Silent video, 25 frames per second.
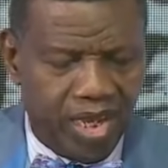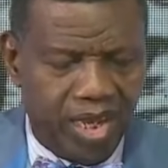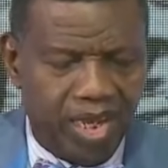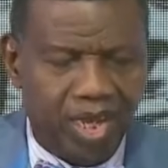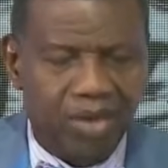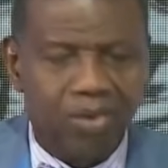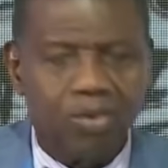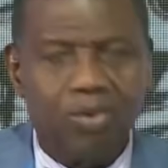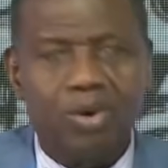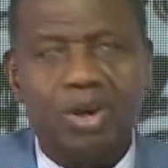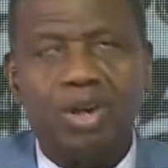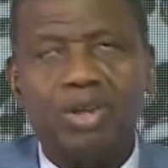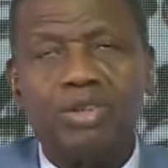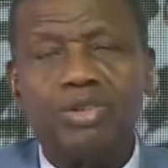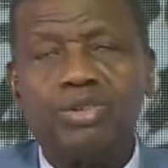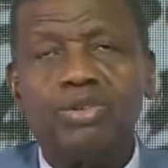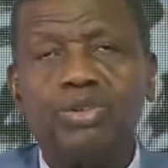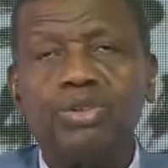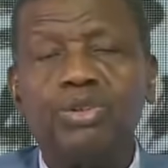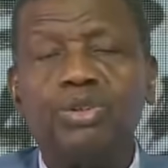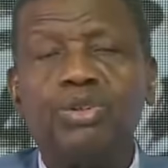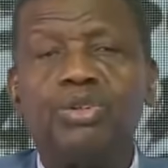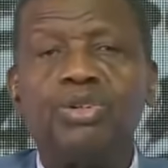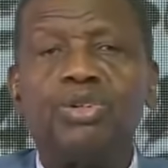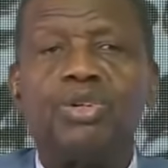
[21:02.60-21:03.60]
He
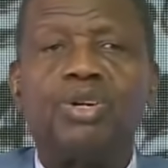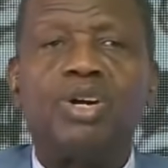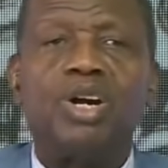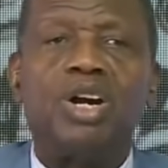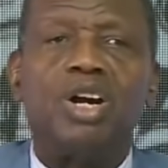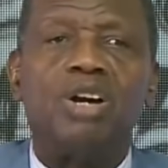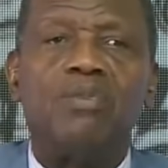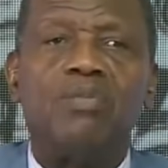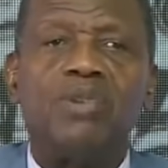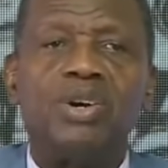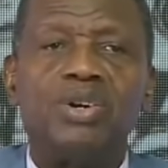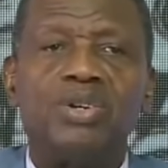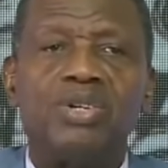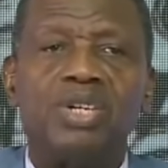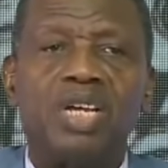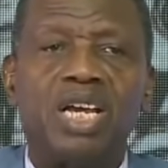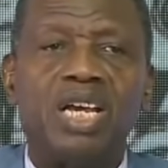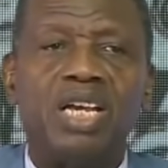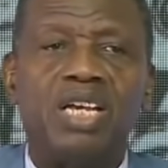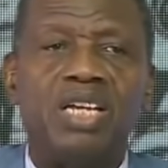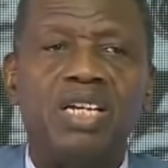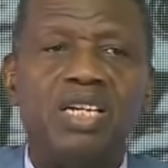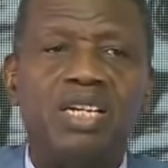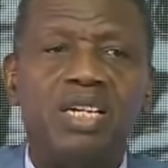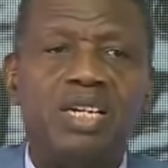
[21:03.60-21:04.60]
wants you to come
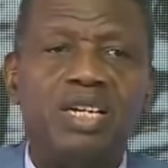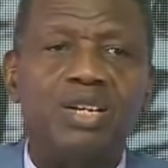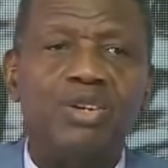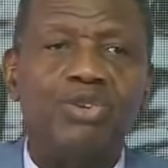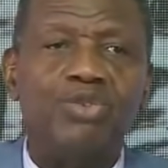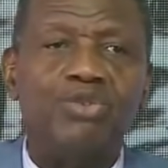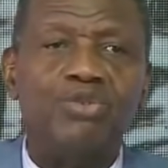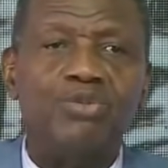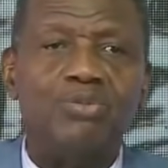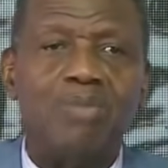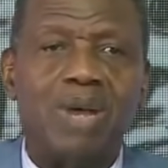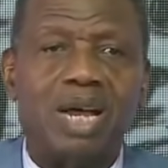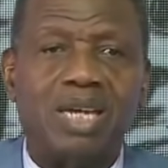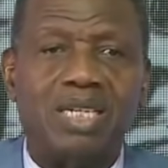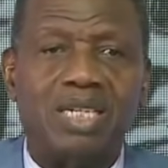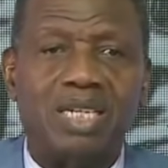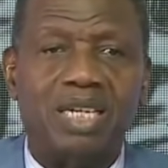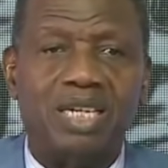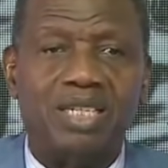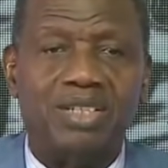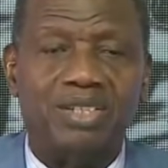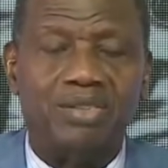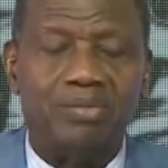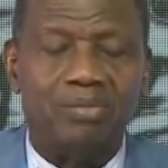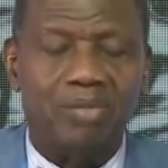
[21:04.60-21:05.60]
under a new
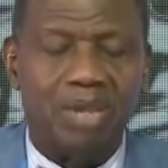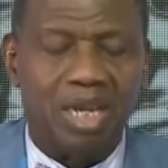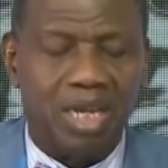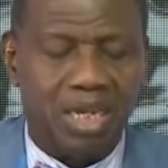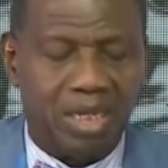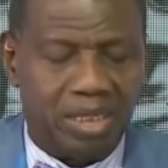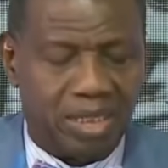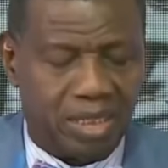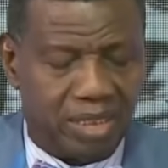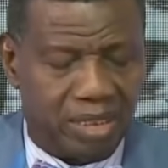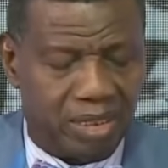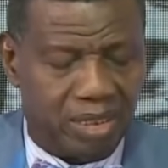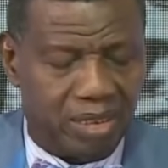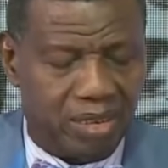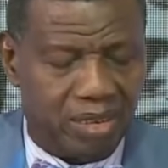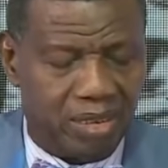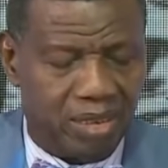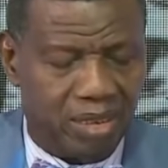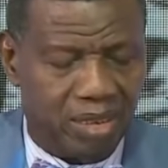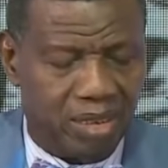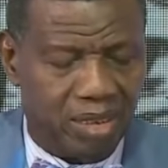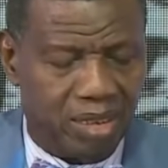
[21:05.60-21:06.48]
management.